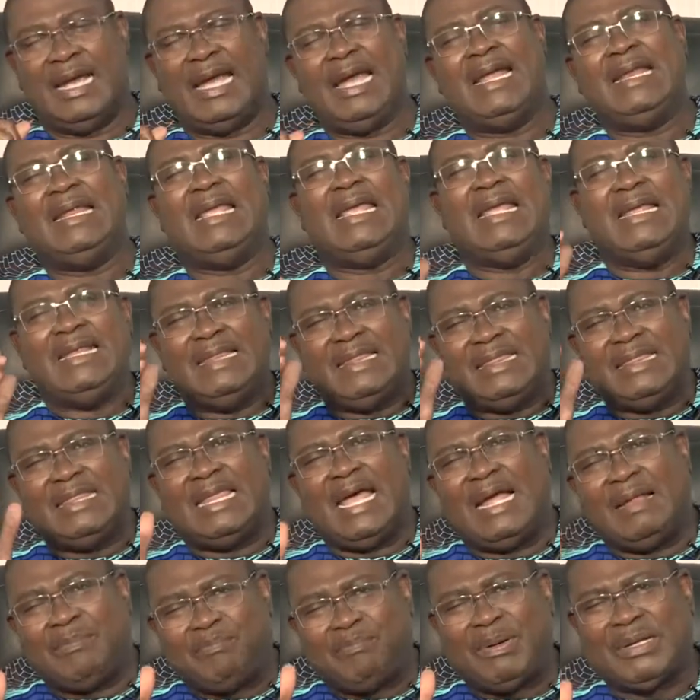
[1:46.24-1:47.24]
And in
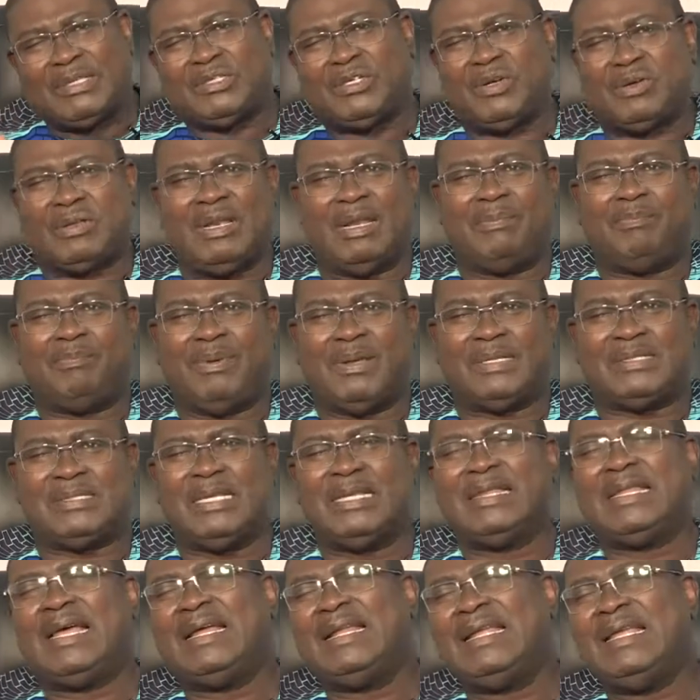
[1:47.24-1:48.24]
that particular place,
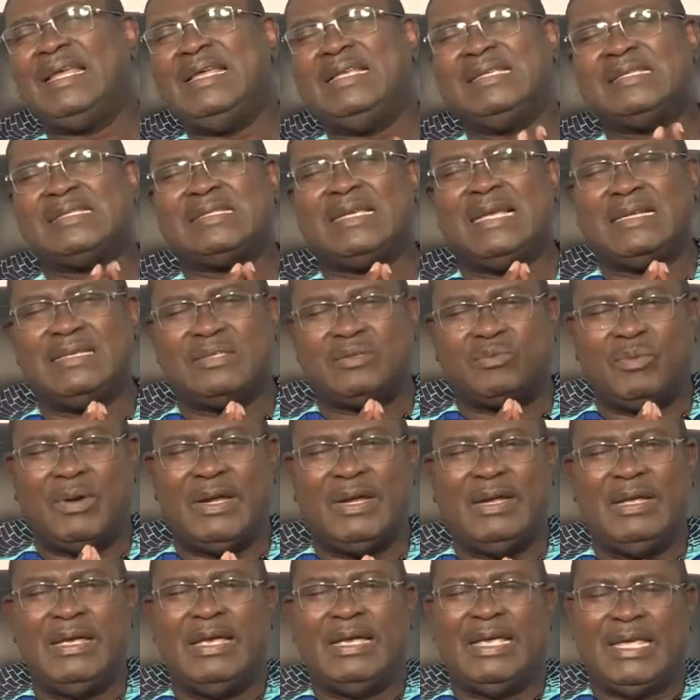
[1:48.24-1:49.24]
in that instance
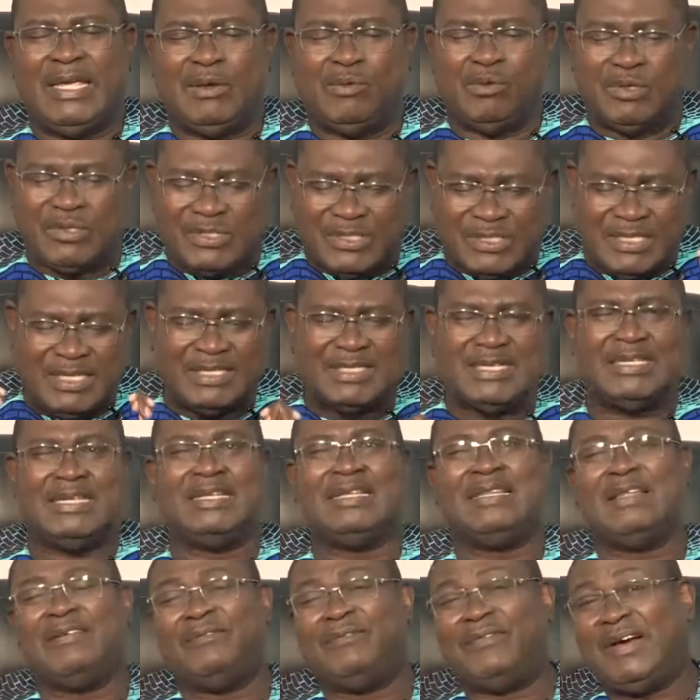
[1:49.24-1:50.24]
where he was sitting
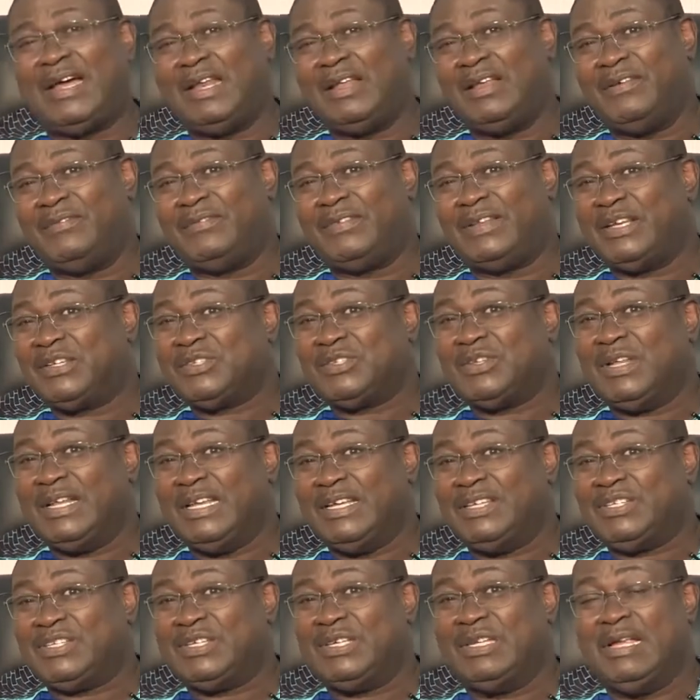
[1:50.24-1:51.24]
in the valley of
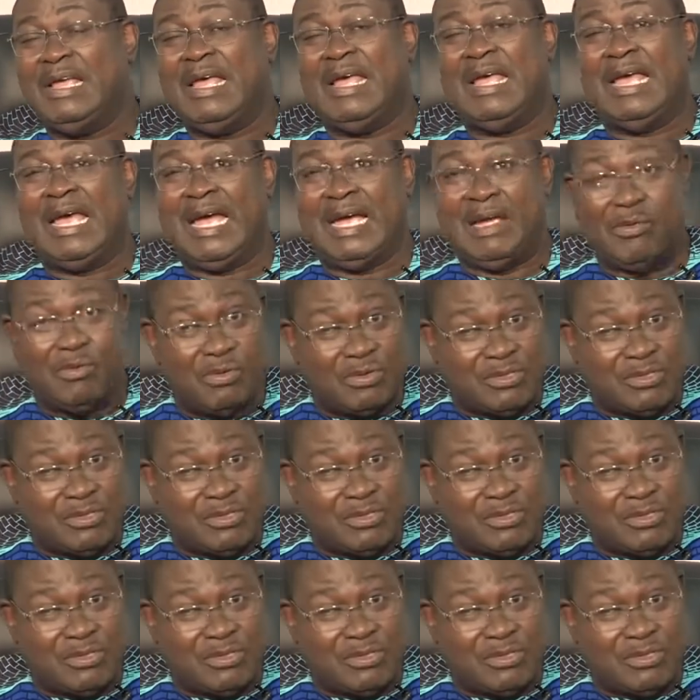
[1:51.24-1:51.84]
desolation, and he